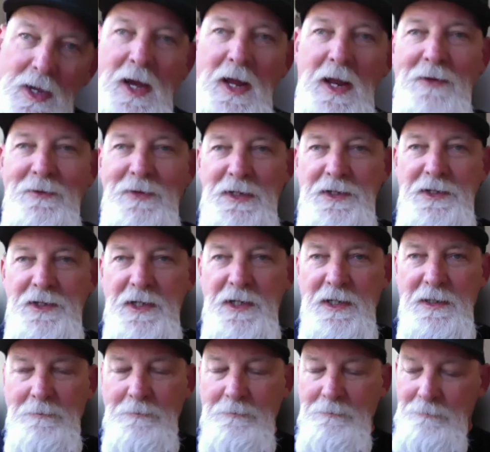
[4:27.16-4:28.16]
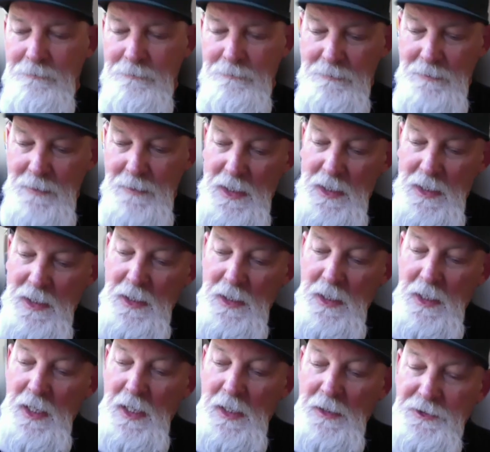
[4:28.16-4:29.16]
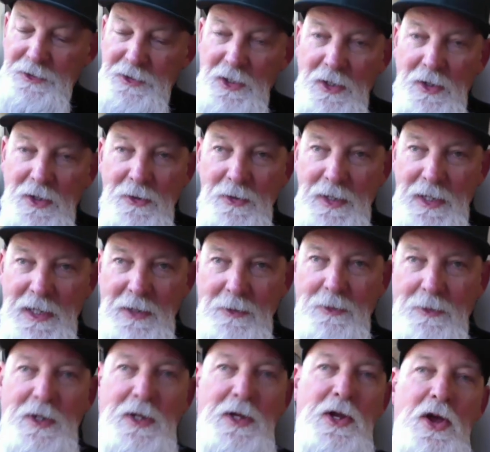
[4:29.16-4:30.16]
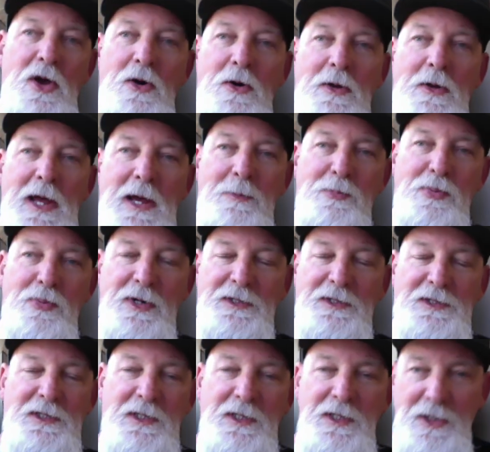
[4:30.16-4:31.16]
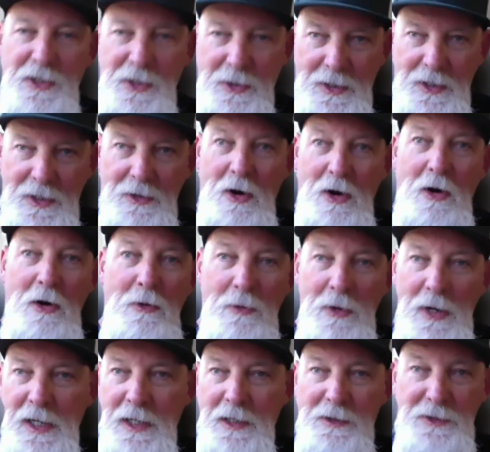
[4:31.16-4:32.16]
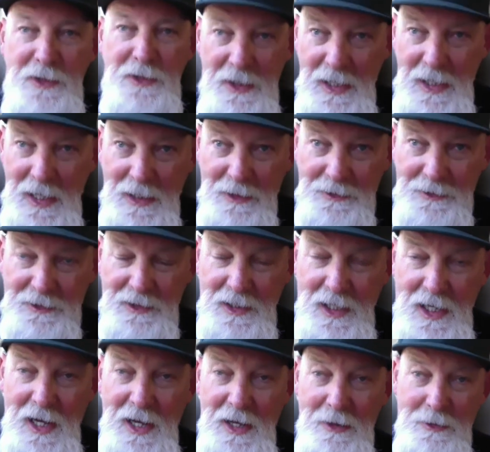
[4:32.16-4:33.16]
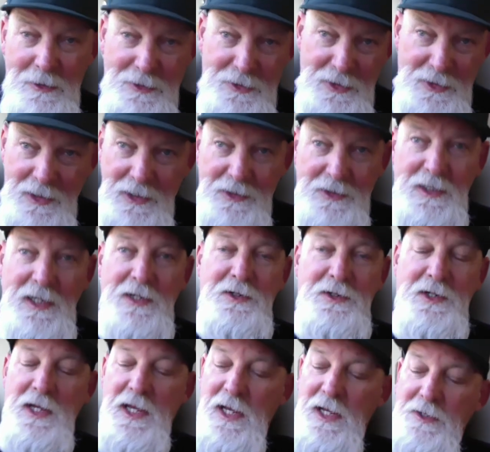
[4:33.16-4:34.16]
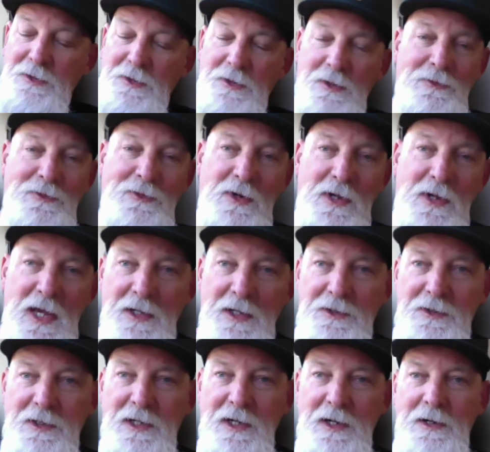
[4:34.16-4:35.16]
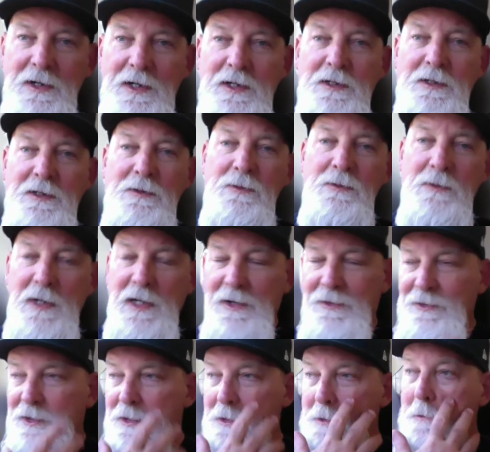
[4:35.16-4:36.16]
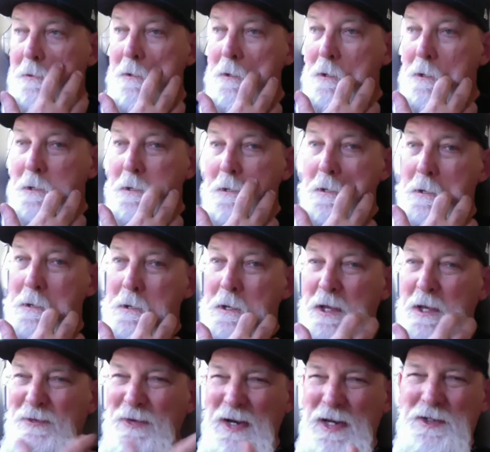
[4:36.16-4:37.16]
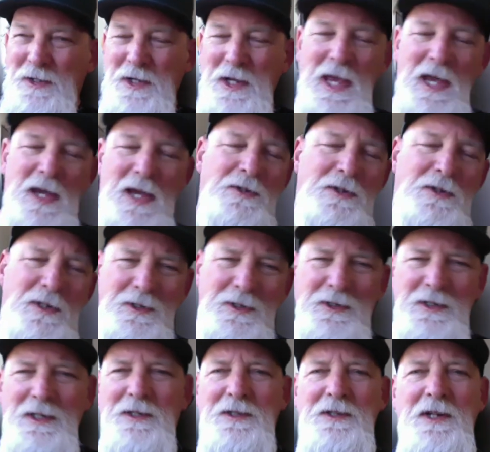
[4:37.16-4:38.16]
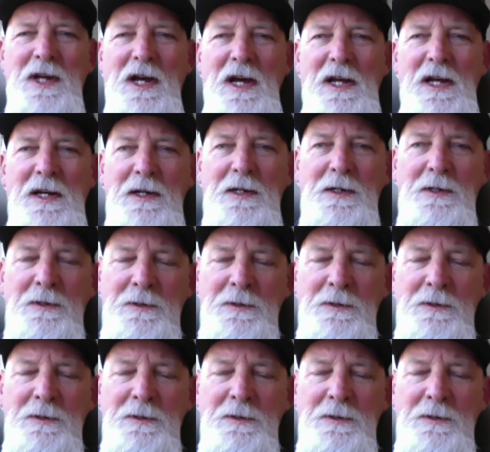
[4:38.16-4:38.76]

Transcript: and they have a gym. And so anywhere you go in that prison, you're in a hallway till you get outside or till you get to education or vocation area, whatever. Even education is inside.